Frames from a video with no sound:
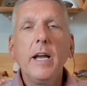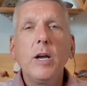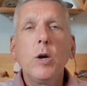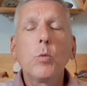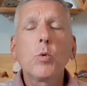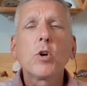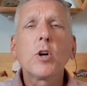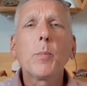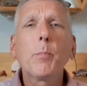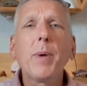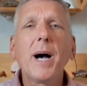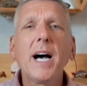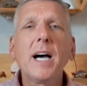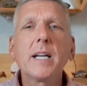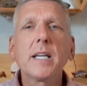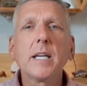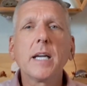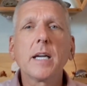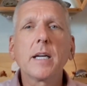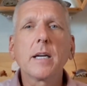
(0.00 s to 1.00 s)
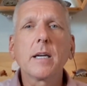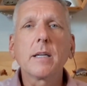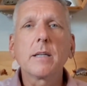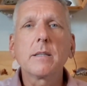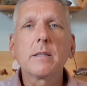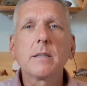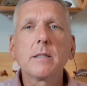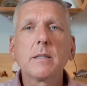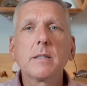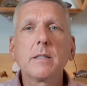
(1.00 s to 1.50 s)
We're embodying
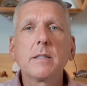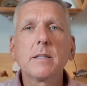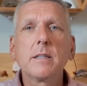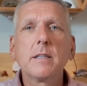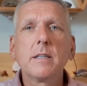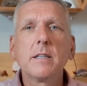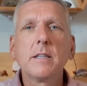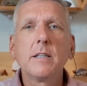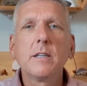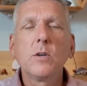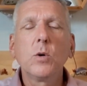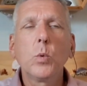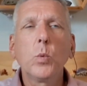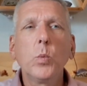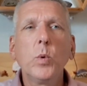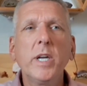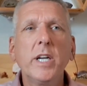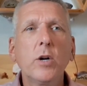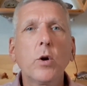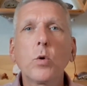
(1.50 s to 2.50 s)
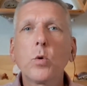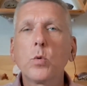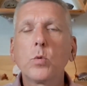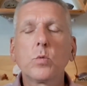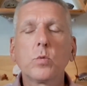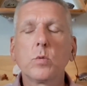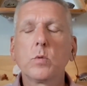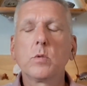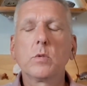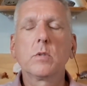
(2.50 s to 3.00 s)
it. We don't
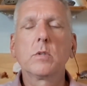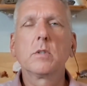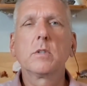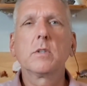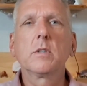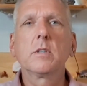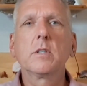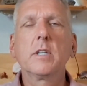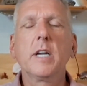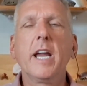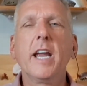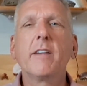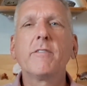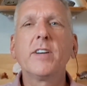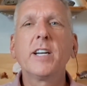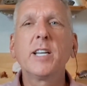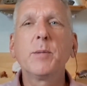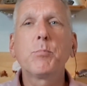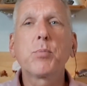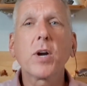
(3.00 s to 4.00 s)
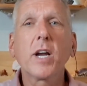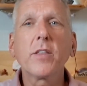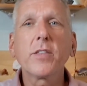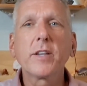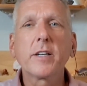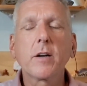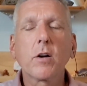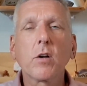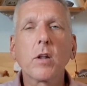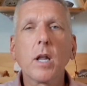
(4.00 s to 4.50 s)
have any breath
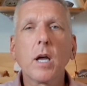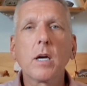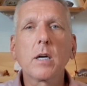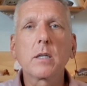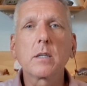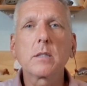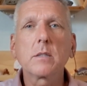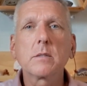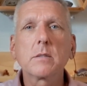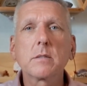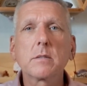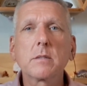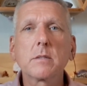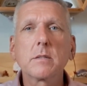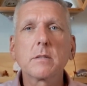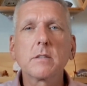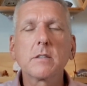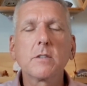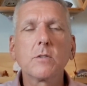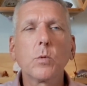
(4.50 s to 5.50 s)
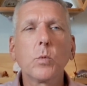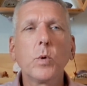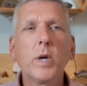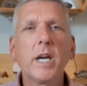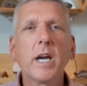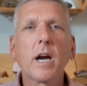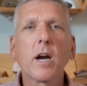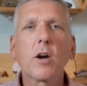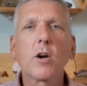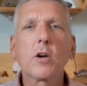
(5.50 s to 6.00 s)
in our lungs.
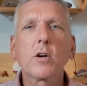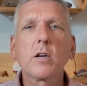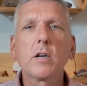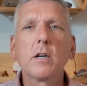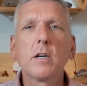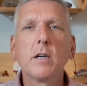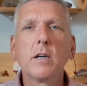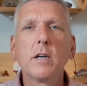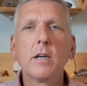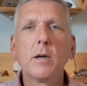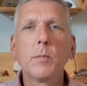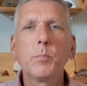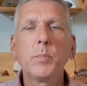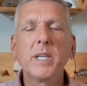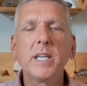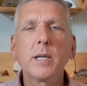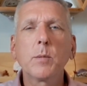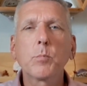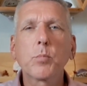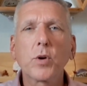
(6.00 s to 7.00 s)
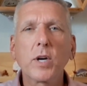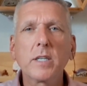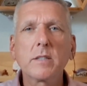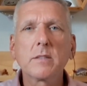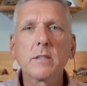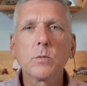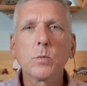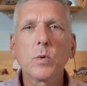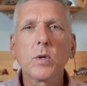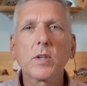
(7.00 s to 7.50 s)
We are being
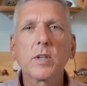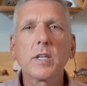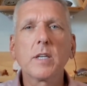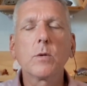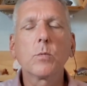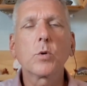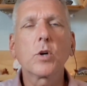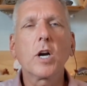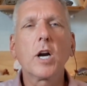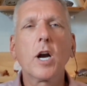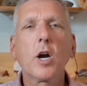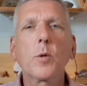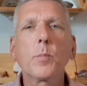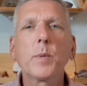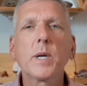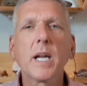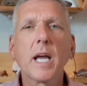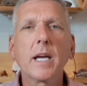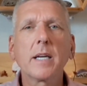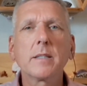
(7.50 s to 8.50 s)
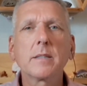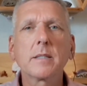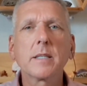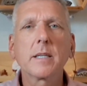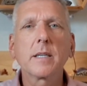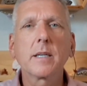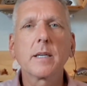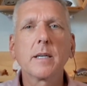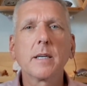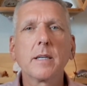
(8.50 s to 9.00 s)
present with it. We're
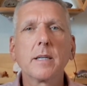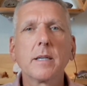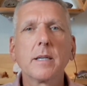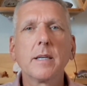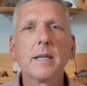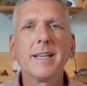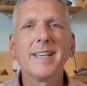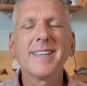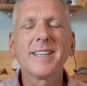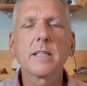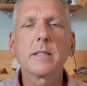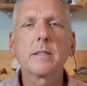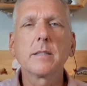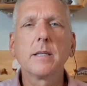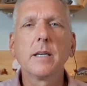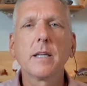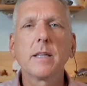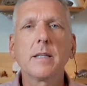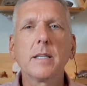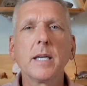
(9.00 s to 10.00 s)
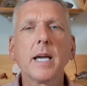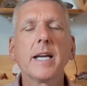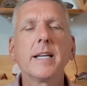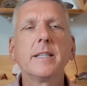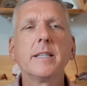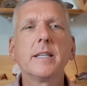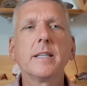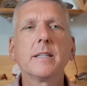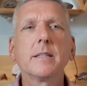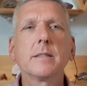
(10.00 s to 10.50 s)
harmonizing it, the
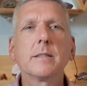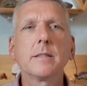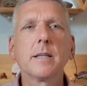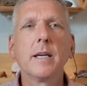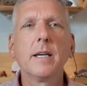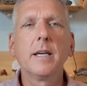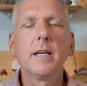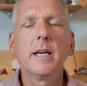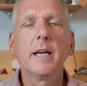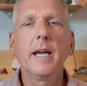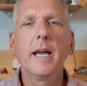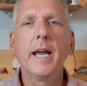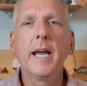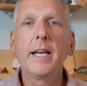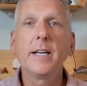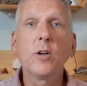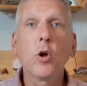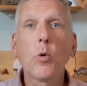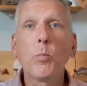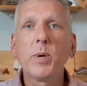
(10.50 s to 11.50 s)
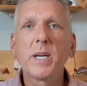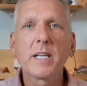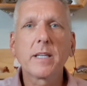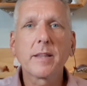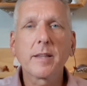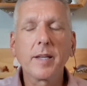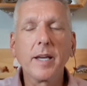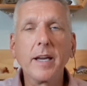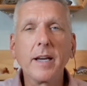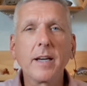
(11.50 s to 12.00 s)
ideas. Ain't no big
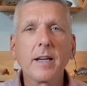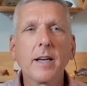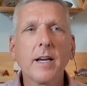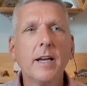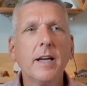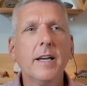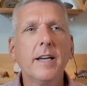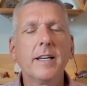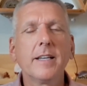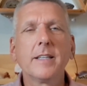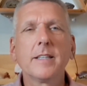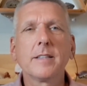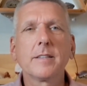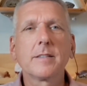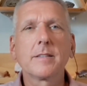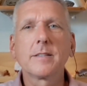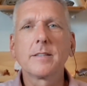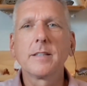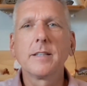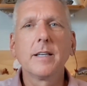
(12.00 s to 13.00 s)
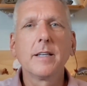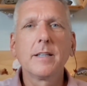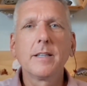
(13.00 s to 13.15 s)
thing. It's